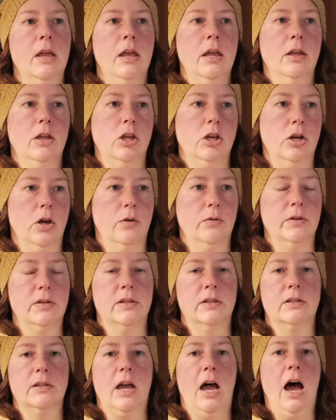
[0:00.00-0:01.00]
you know, this
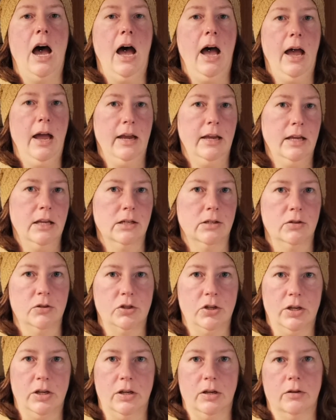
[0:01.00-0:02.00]
is a high energy
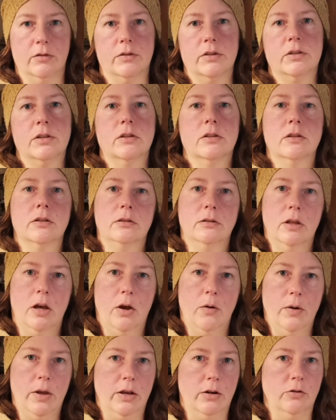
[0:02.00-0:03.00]
year, this is a low
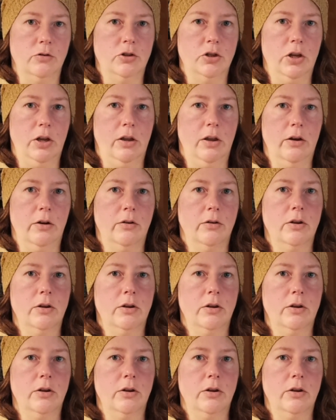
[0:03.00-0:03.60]
energy year.